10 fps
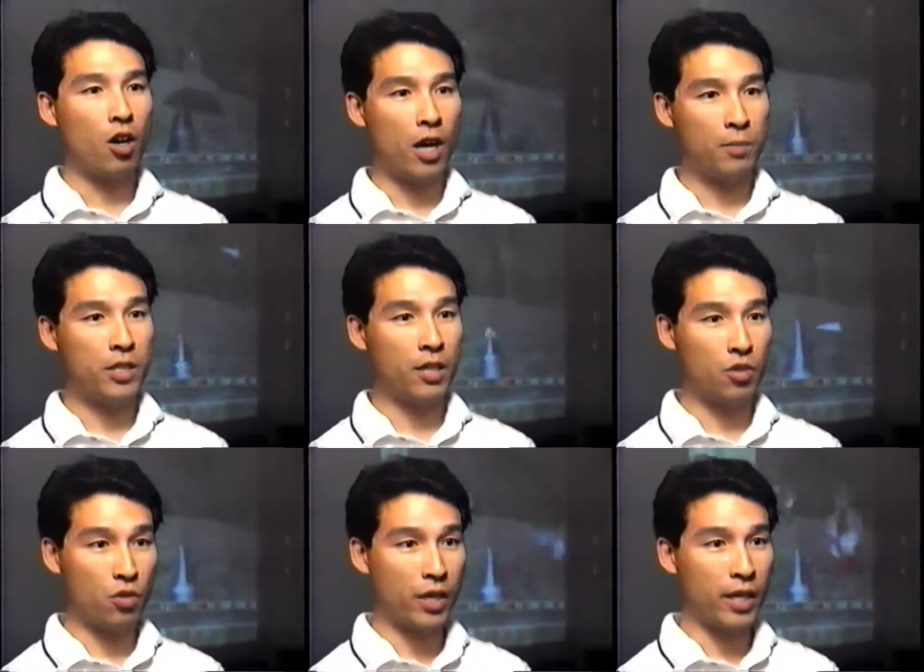call themselves
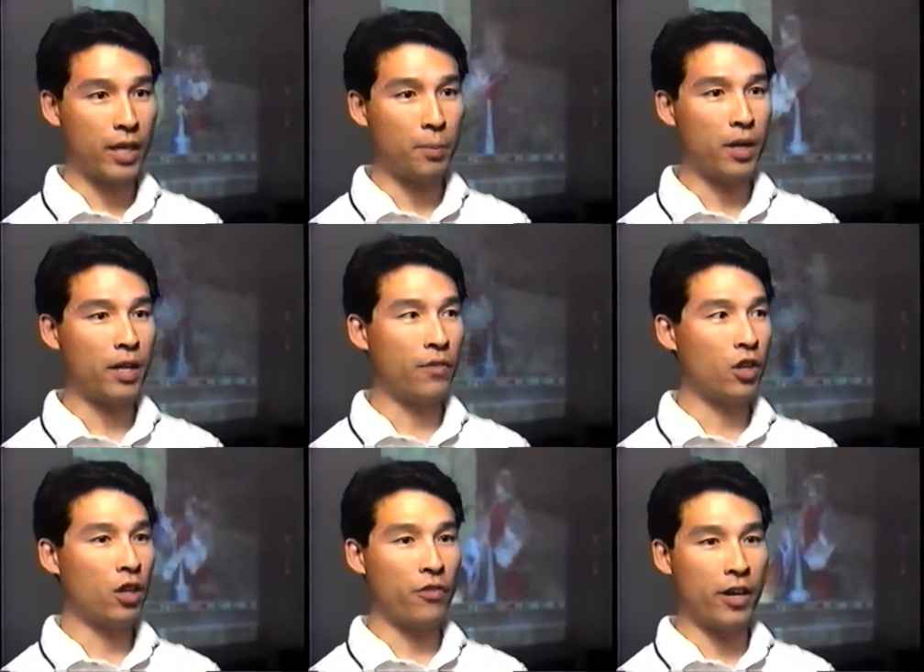3D, but if
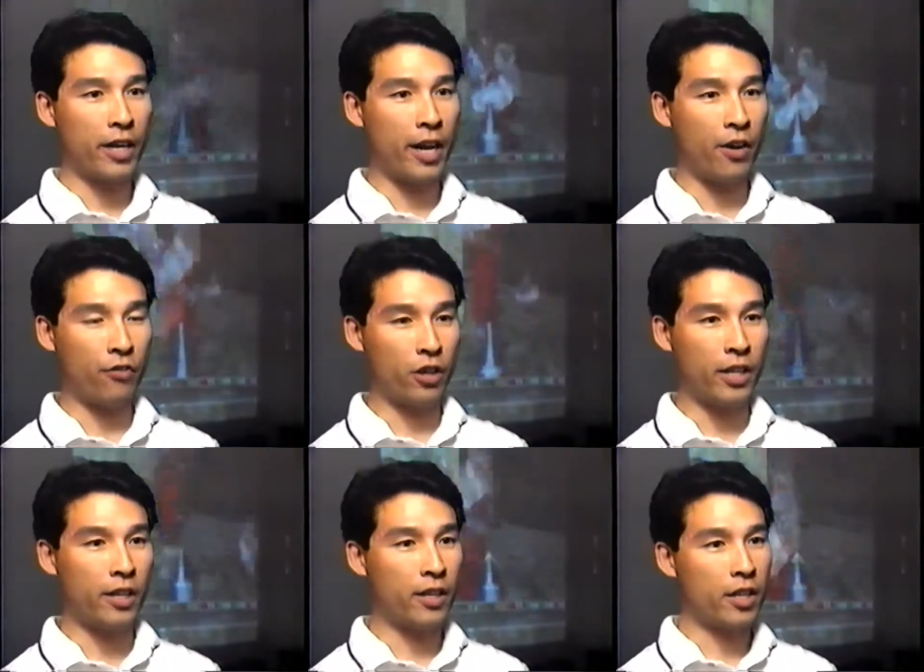you look very
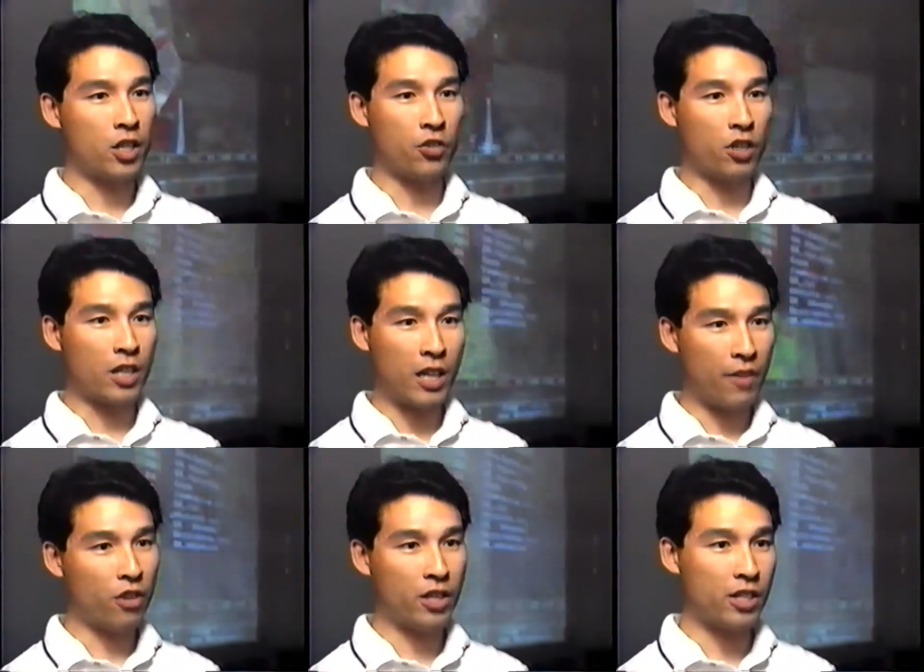carefully, they're just
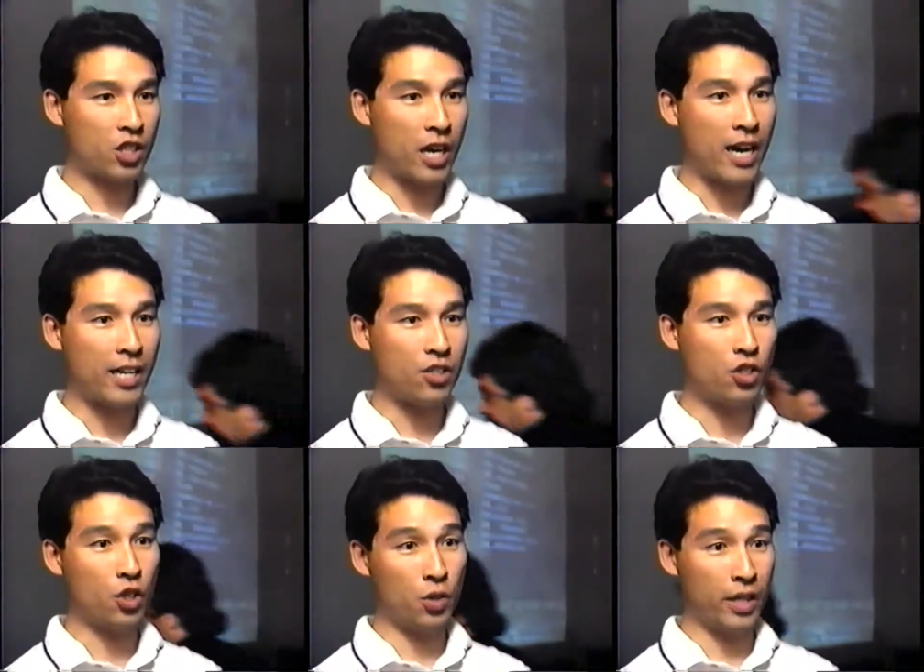cleverly disguised
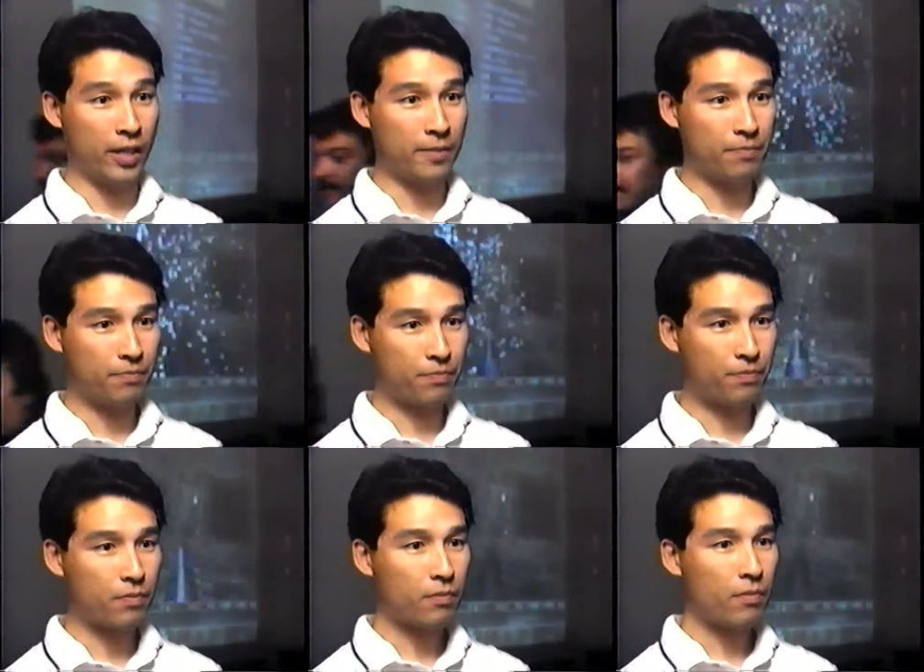
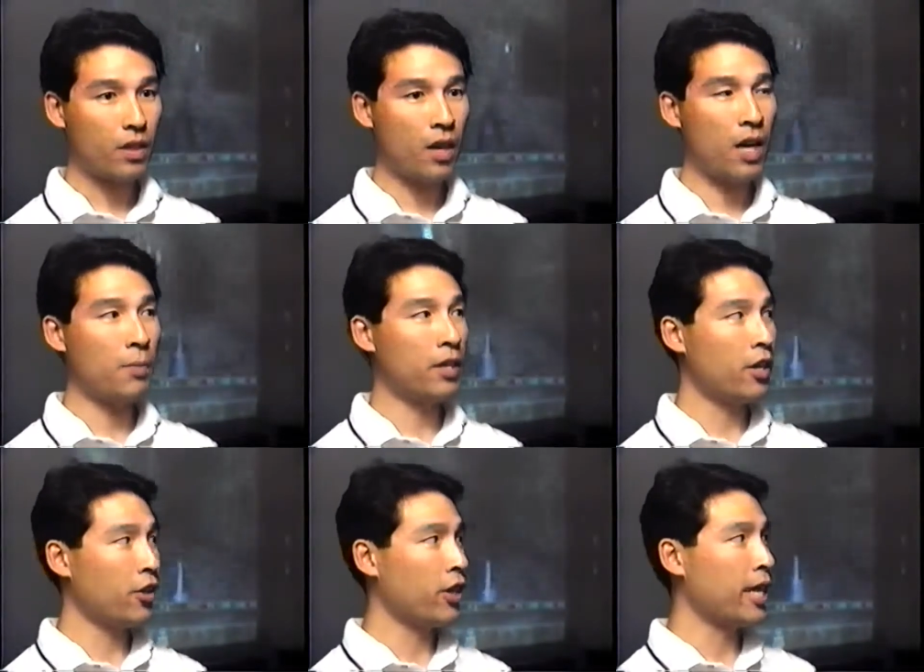2D. Um,
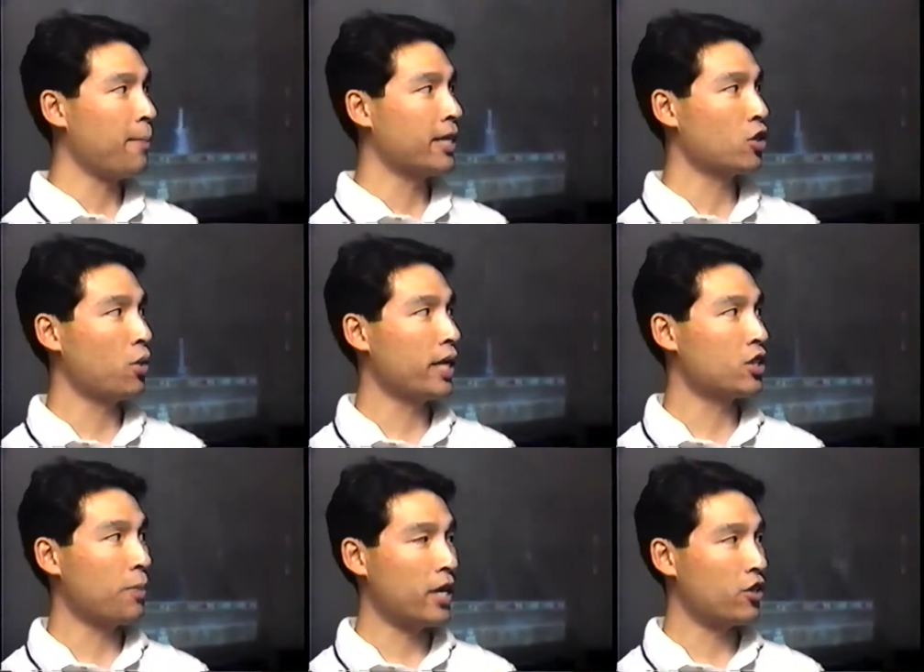another thing that makes Quake
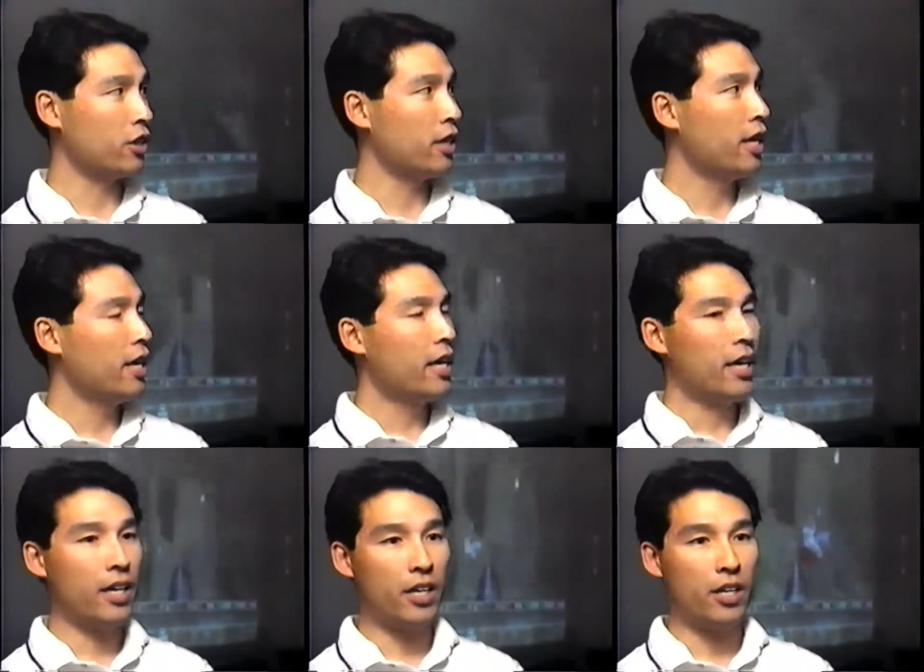special
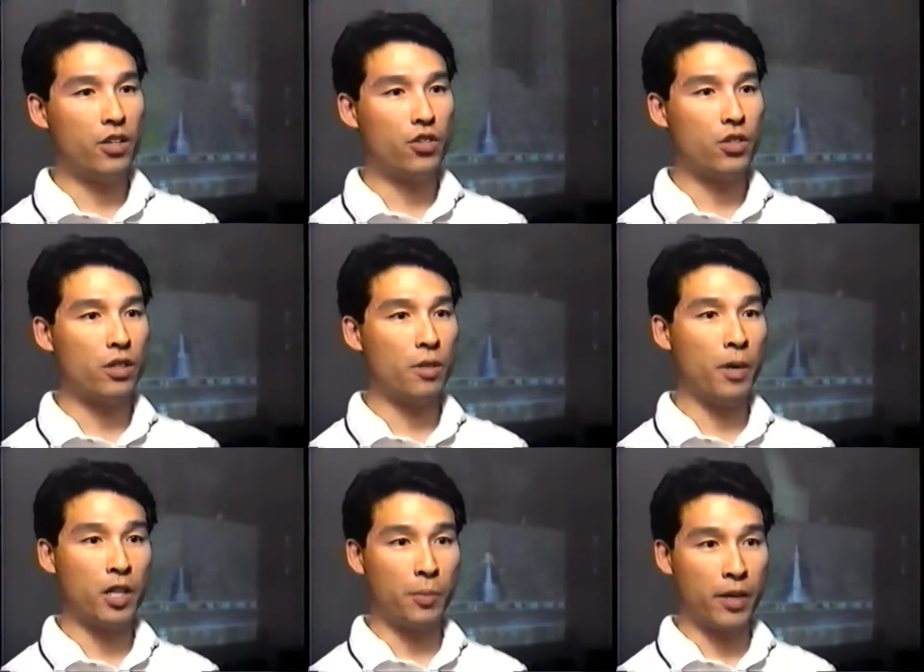is the
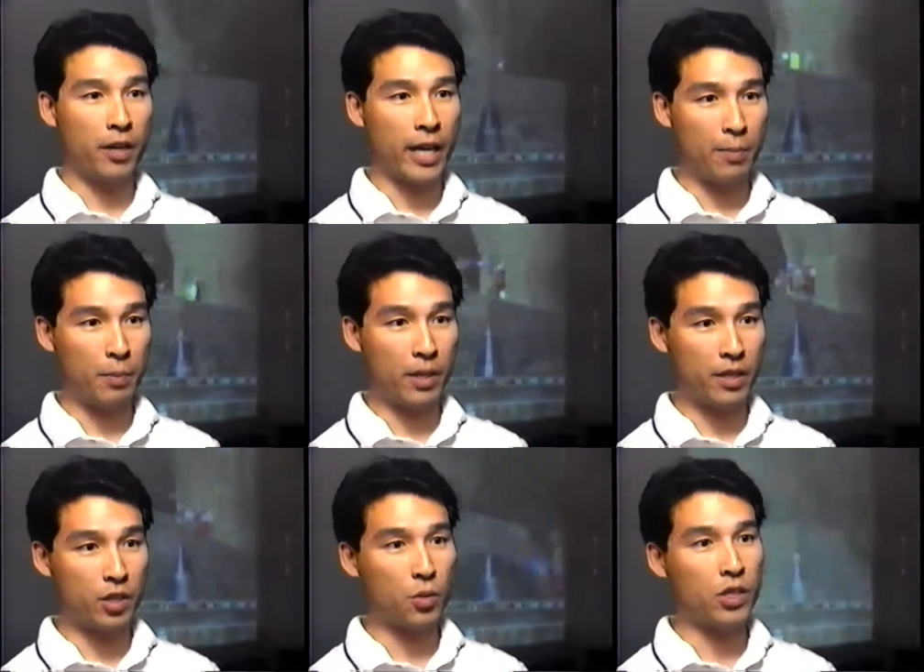multiplayer
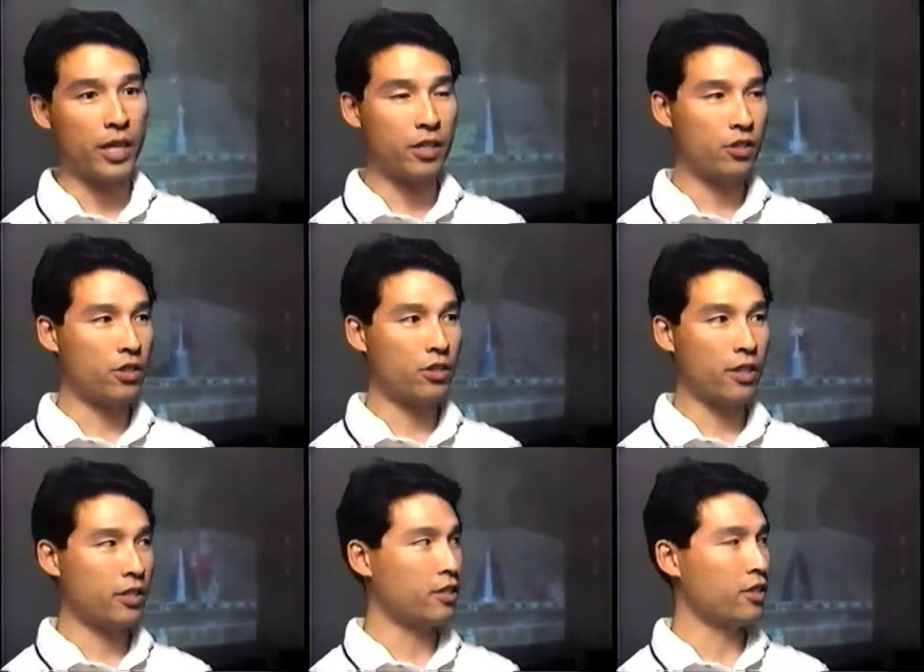capabilities, which I just
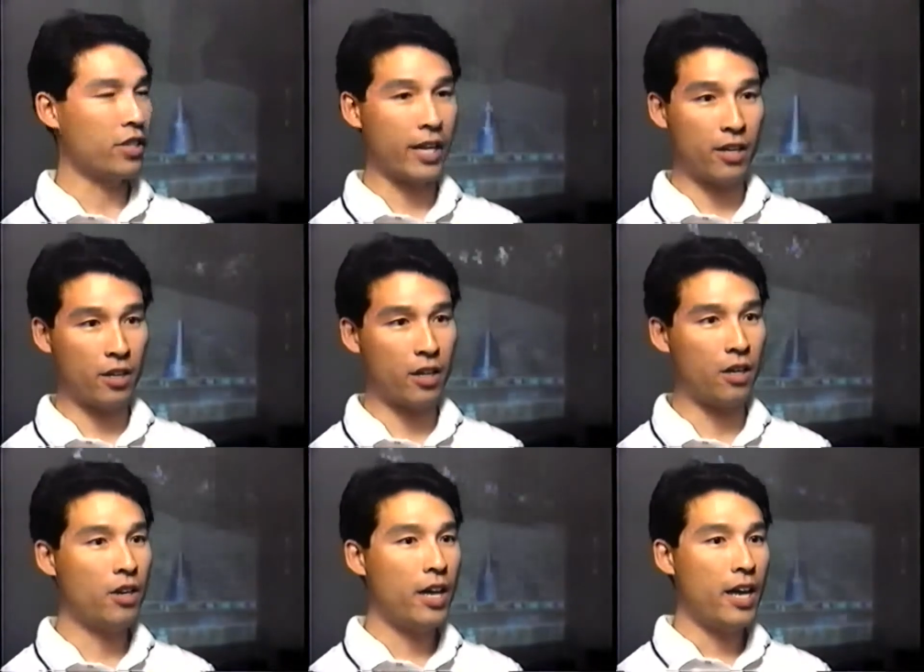discussed a second
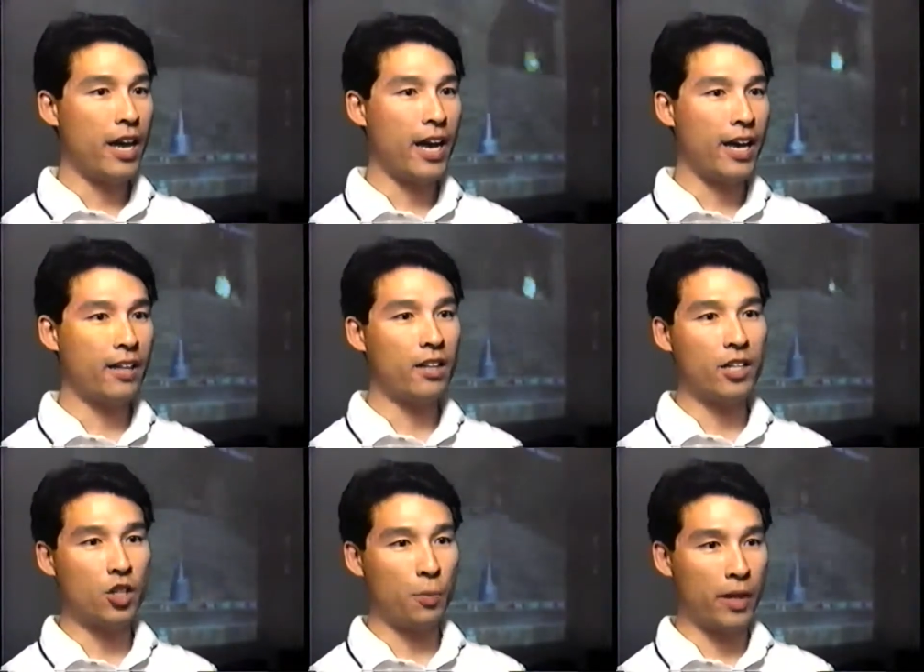ago, and
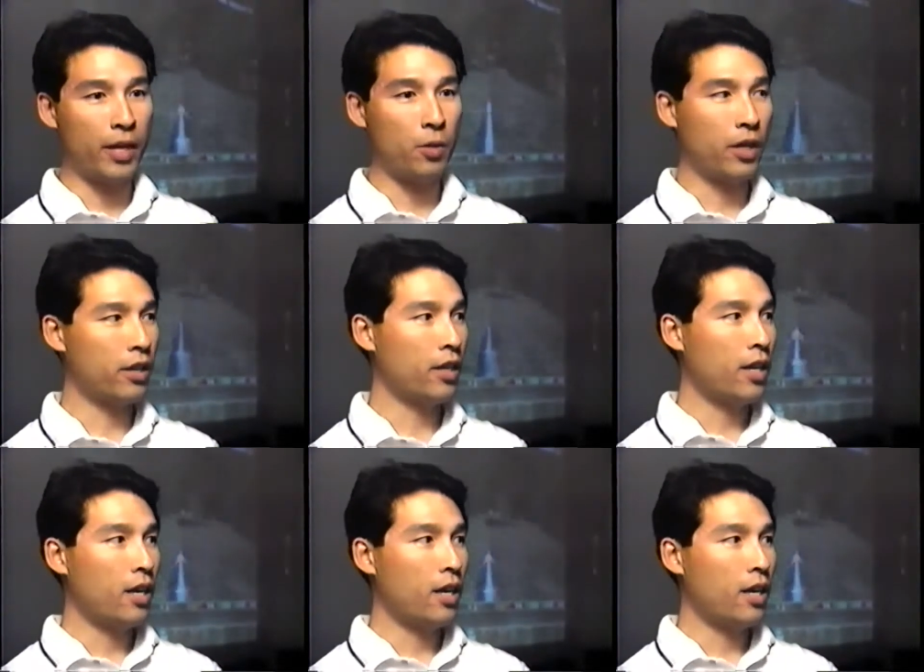lets you play with